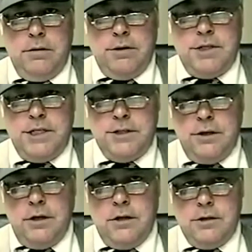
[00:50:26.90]
It takes a
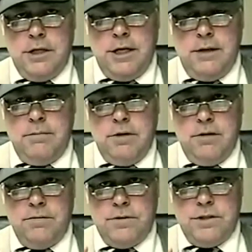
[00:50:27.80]
long time
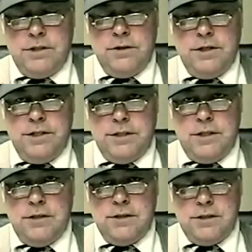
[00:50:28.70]
of serious
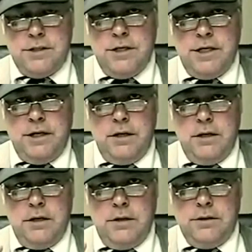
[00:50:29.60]
study
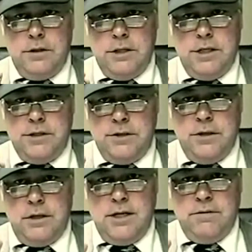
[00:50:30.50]
to get to
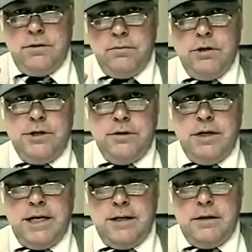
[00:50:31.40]
the level of where
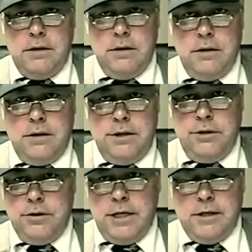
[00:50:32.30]
you're at. And
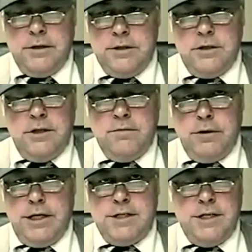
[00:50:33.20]
you're not going to deliver
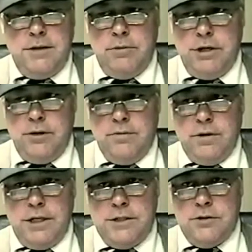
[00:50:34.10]
that to anybody
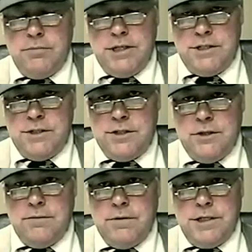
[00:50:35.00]
overnight. So my
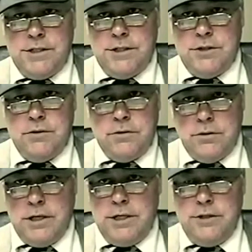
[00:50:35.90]
sincere advice is don't
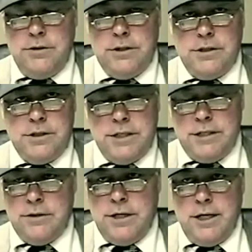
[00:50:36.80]
try and do it because it
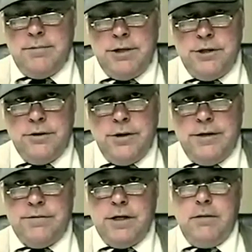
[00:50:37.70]
ain't going to happen in your
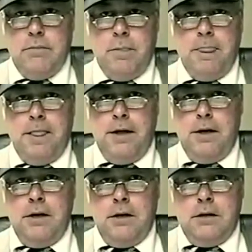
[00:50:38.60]
lifetime.
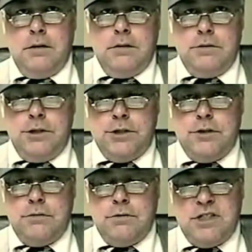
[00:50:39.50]
Just
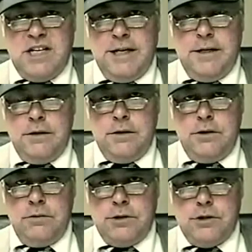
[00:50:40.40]
sign it,
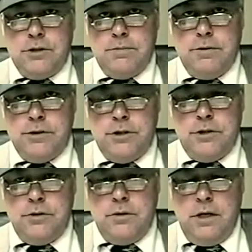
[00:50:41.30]
do what you're supposed to
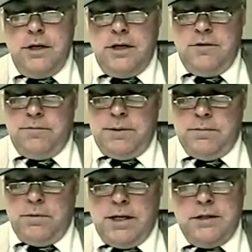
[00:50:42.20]
do, if
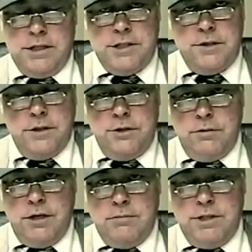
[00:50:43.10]
people want to listen, then
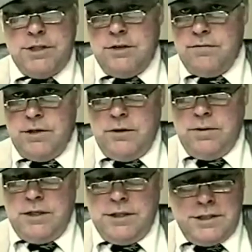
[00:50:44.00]
you let them listen. If they don't
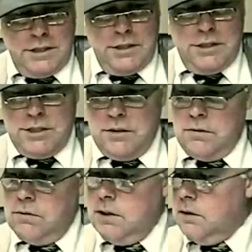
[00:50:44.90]
want to listen, then you say,
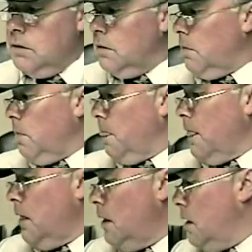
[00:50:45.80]
oh, well,
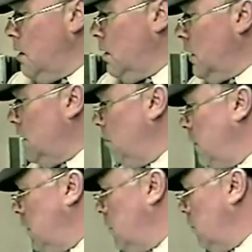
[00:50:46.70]
I knew
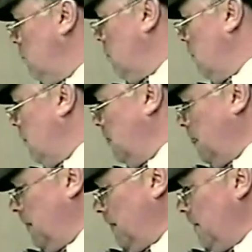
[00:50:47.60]
that.
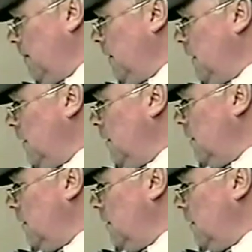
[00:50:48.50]
Okay?